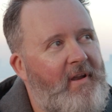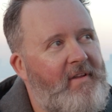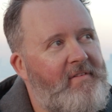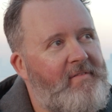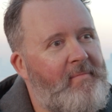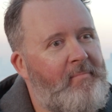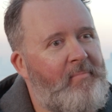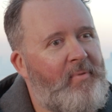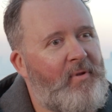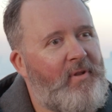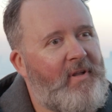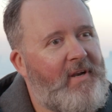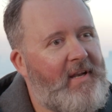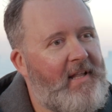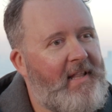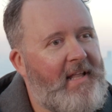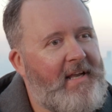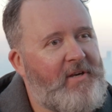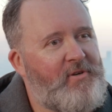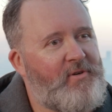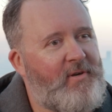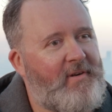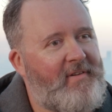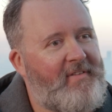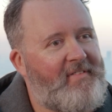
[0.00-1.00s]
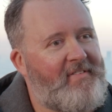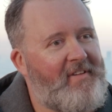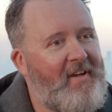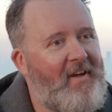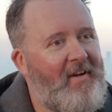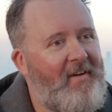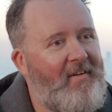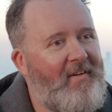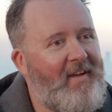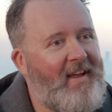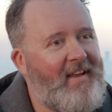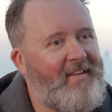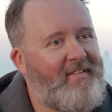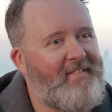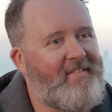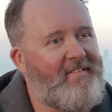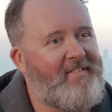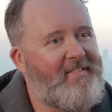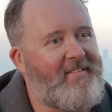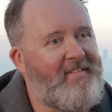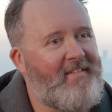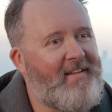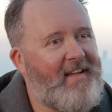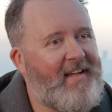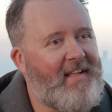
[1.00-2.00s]
as a Bullet Electra. So
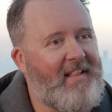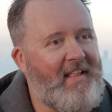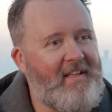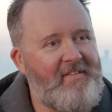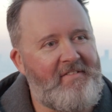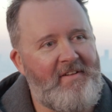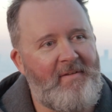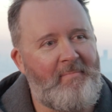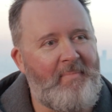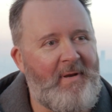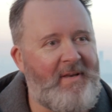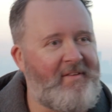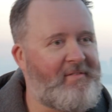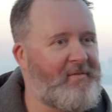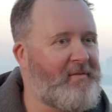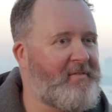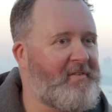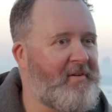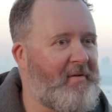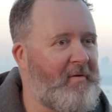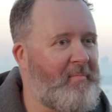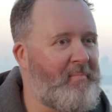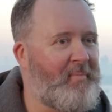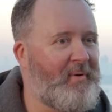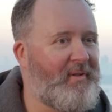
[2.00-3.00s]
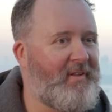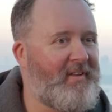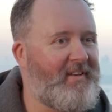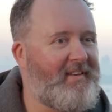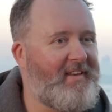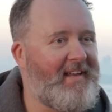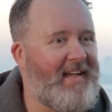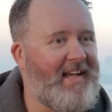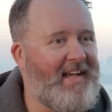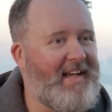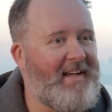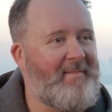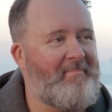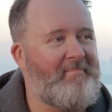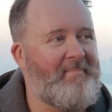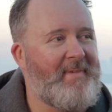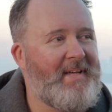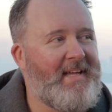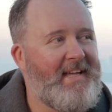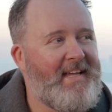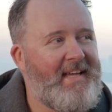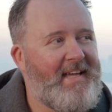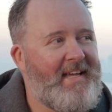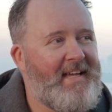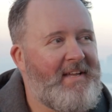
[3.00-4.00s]
it's a classic, but it's also a Bullet,
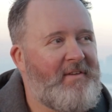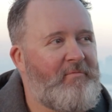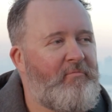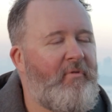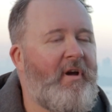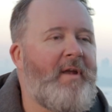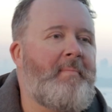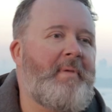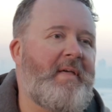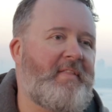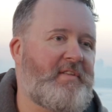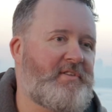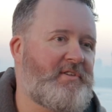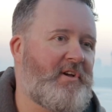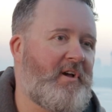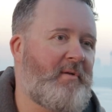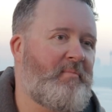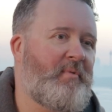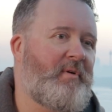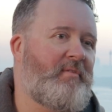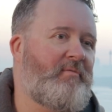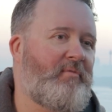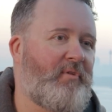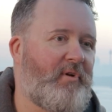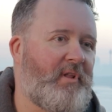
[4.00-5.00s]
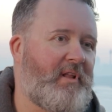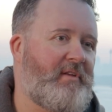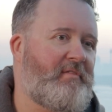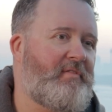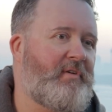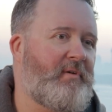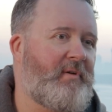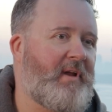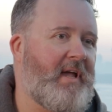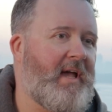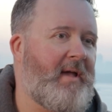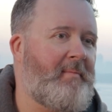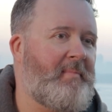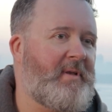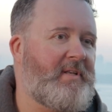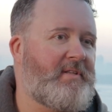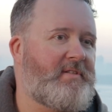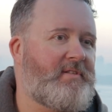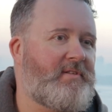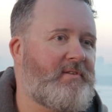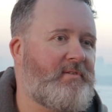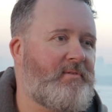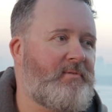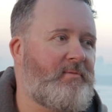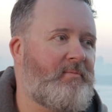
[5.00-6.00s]
around about the time when Royal Enfield came
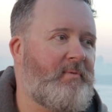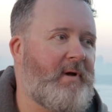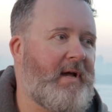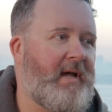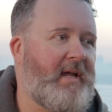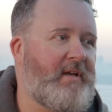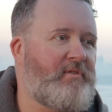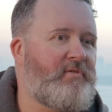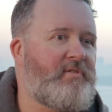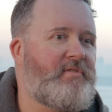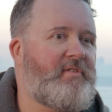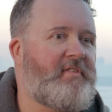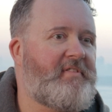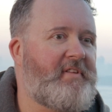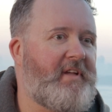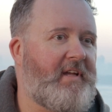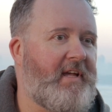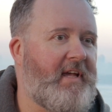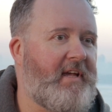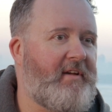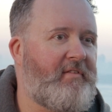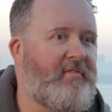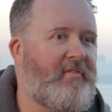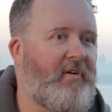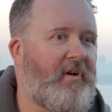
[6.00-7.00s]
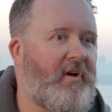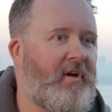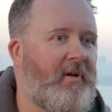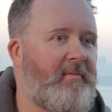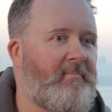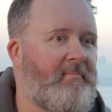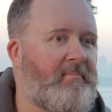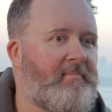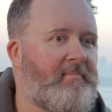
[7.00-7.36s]
into introducing EFI.